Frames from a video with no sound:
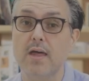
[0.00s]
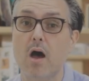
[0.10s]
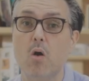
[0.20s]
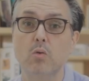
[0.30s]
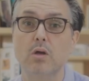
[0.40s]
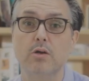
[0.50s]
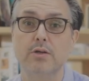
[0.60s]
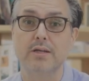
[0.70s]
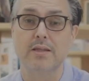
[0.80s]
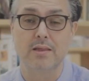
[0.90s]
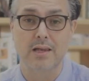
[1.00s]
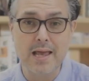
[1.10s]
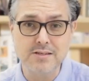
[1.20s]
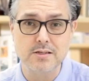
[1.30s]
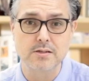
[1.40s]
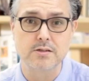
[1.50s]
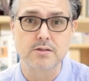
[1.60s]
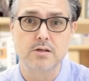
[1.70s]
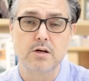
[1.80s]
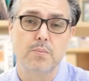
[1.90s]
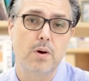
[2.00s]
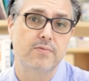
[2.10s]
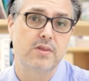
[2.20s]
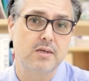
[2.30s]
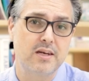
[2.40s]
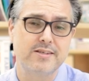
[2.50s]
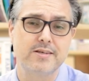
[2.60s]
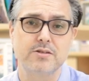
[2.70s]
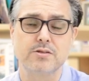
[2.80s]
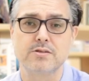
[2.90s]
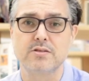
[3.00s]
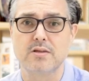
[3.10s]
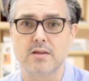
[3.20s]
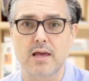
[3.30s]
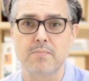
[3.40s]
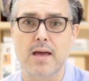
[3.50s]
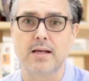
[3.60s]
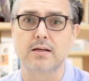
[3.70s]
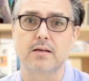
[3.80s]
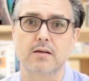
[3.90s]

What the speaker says: of their own learning and the lessons, but of the decisions that they make.